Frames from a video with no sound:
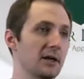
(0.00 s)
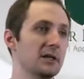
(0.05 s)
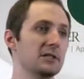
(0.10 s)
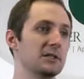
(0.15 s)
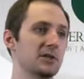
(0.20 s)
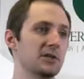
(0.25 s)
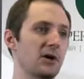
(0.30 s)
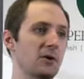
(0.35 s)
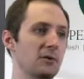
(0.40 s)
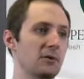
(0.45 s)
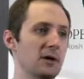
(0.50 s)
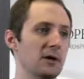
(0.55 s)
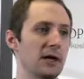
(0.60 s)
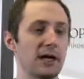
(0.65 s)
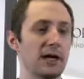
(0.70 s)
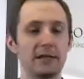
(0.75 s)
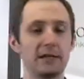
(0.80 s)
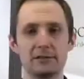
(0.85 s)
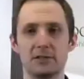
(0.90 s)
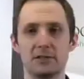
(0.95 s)
So,
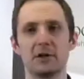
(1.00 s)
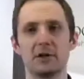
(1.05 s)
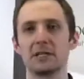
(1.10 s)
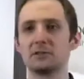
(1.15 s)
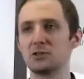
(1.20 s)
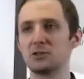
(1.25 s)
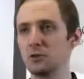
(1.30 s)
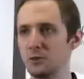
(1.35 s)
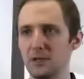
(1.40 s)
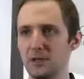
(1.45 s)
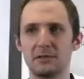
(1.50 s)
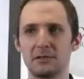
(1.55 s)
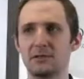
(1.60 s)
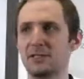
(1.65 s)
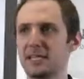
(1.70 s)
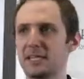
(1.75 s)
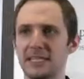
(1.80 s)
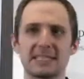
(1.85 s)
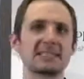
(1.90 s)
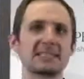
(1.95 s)
to
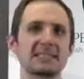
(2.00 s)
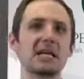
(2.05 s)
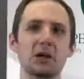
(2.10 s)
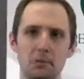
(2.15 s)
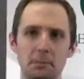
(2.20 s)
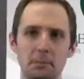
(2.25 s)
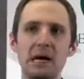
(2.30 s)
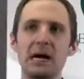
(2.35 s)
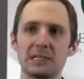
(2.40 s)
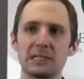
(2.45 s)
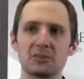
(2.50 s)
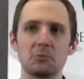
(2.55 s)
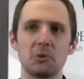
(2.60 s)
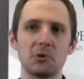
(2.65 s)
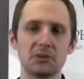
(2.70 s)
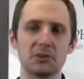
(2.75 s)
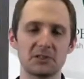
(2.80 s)
the extent possible,